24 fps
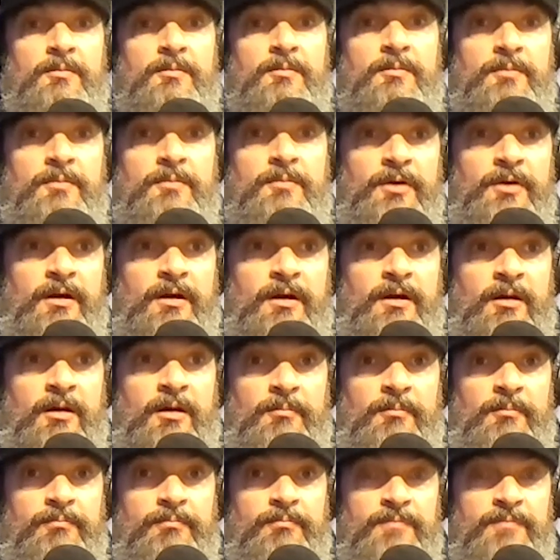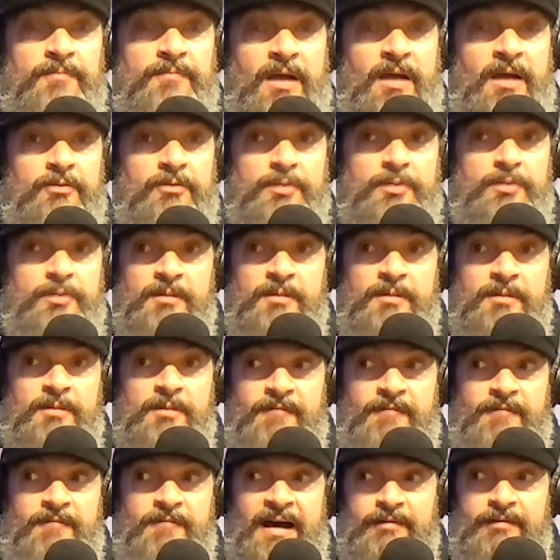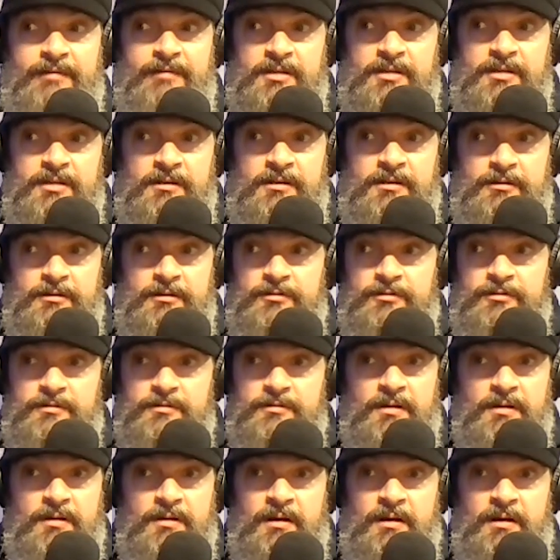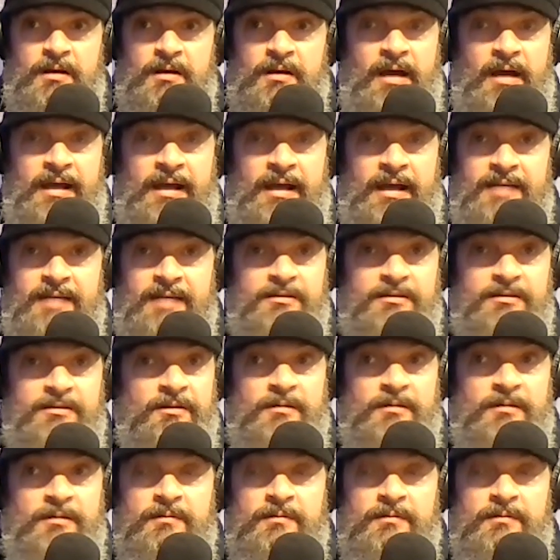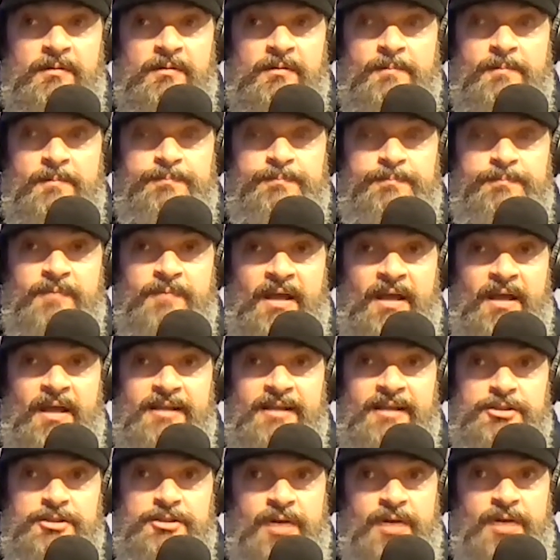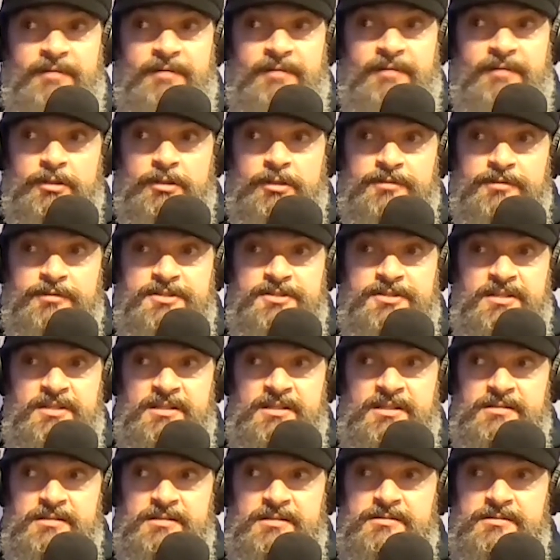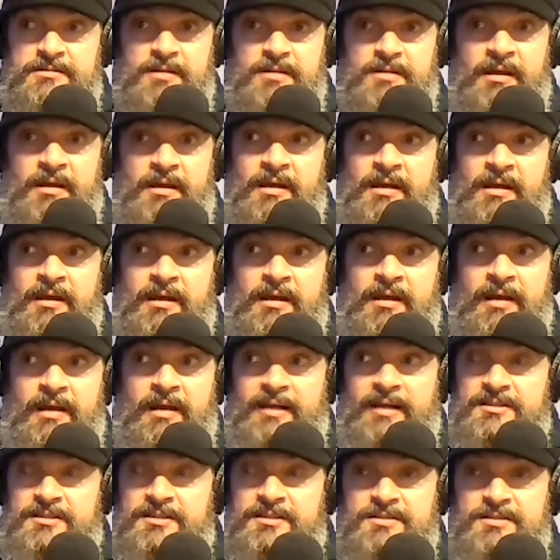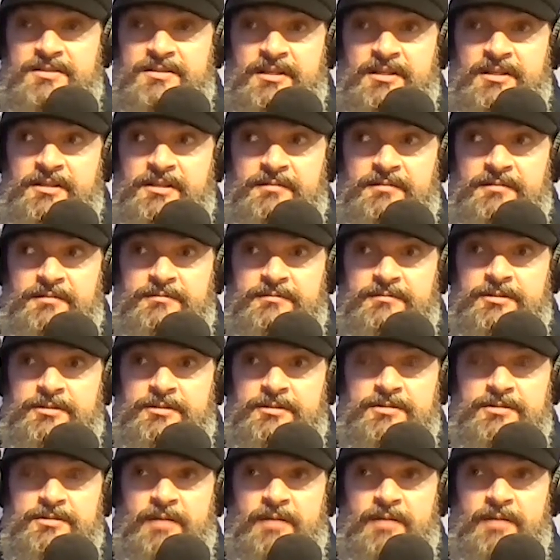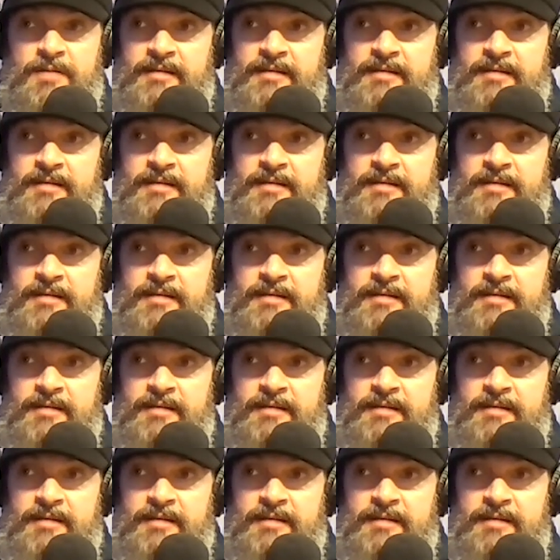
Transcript: But um, yeah, I was with them for five years. Uh, I got to I got to travel overseas, and I got to see just like